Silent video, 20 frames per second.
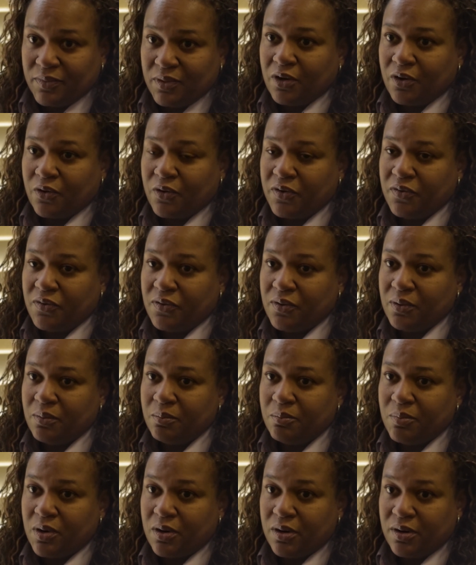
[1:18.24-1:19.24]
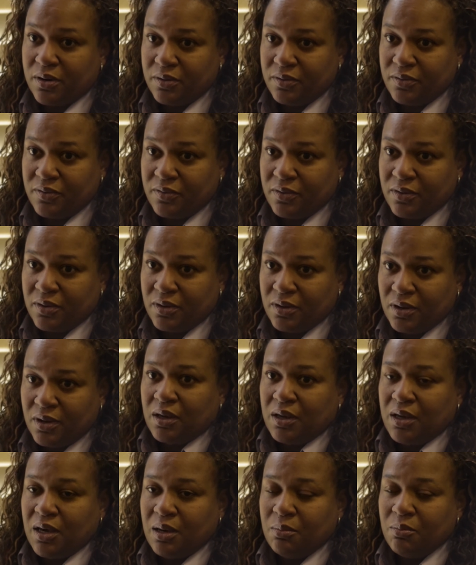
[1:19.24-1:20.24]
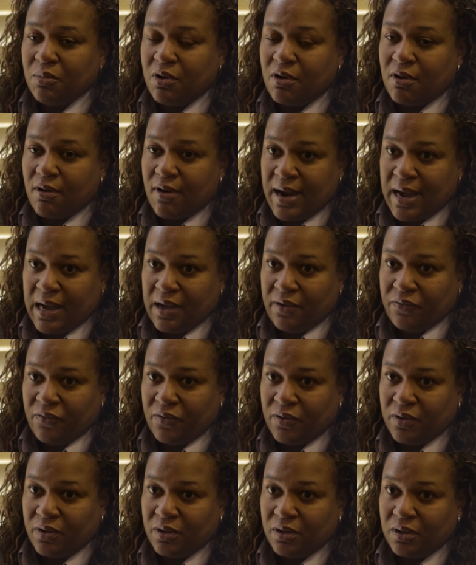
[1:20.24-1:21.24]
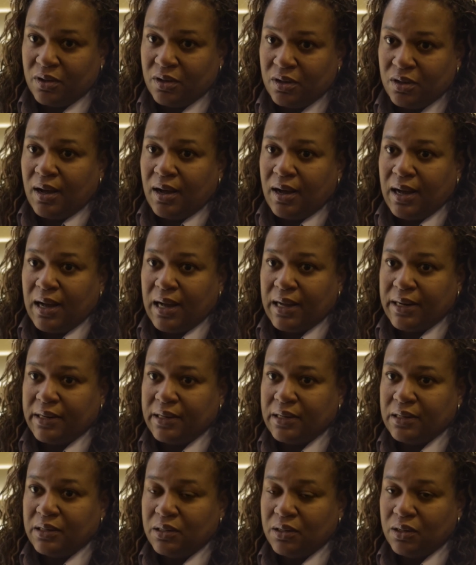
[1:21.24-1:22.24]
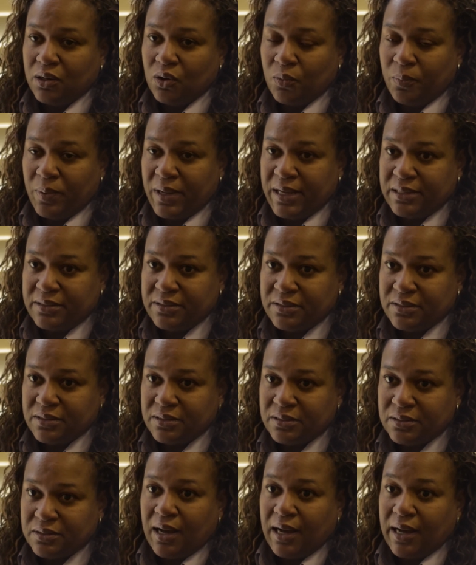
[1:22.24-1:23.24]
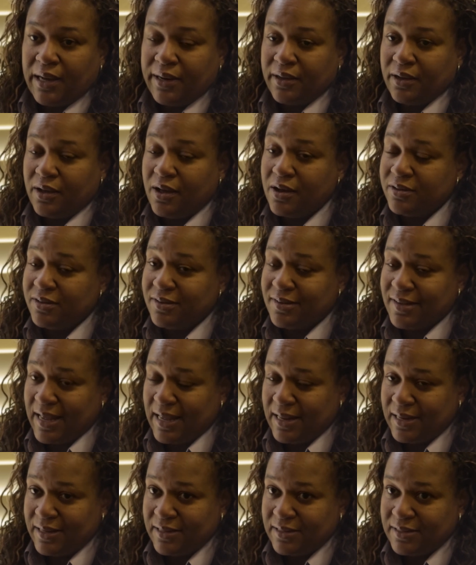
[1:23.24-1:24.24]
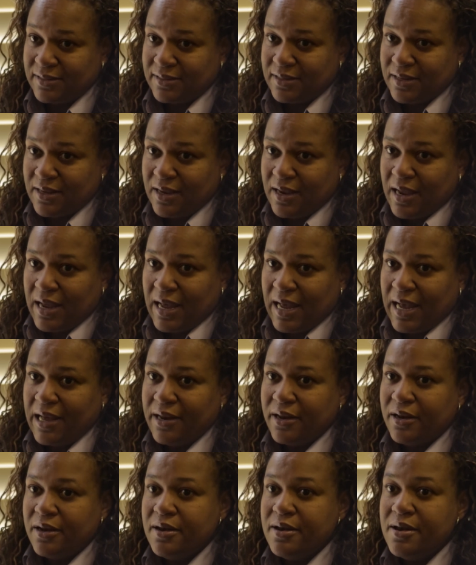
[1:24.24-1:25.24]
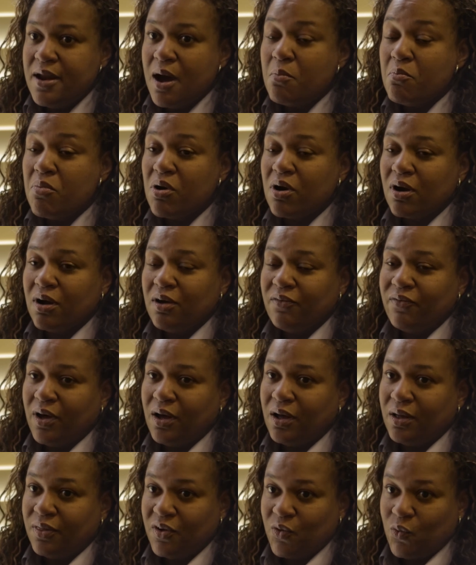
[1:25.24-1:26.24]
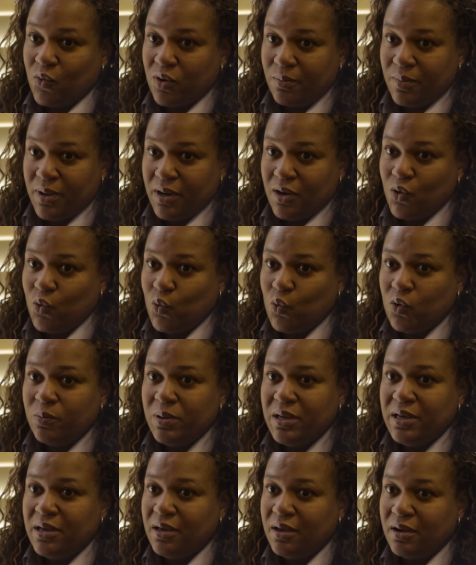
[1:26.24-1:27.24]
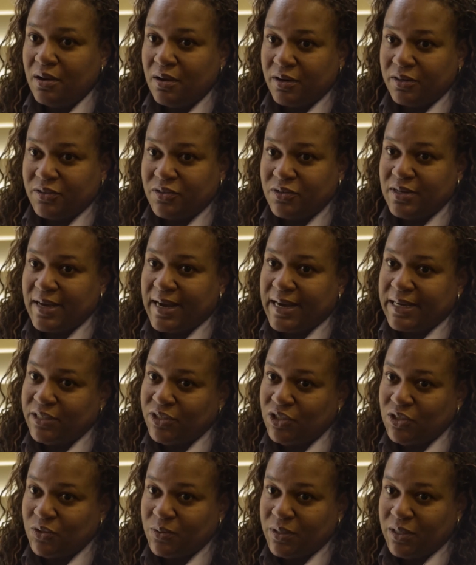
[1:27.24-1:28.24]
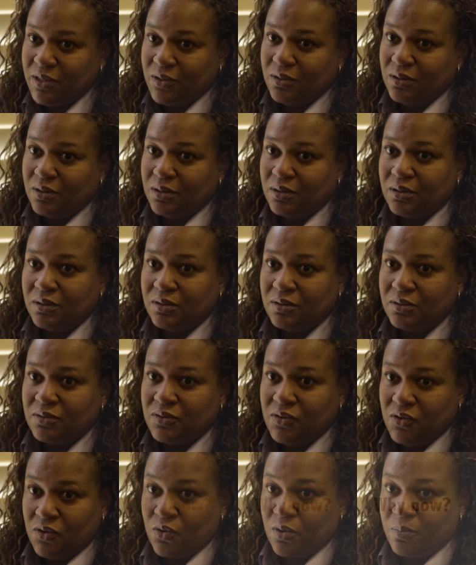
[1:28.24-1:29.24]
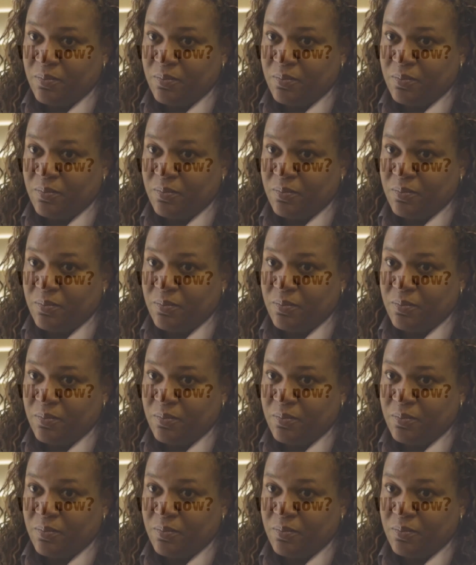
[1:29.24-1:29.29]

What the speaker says: Kristen Barnes, Kim Kraft, Ana Lopez, Ana Gonzalez, and a number of other women who will be here to guide you into your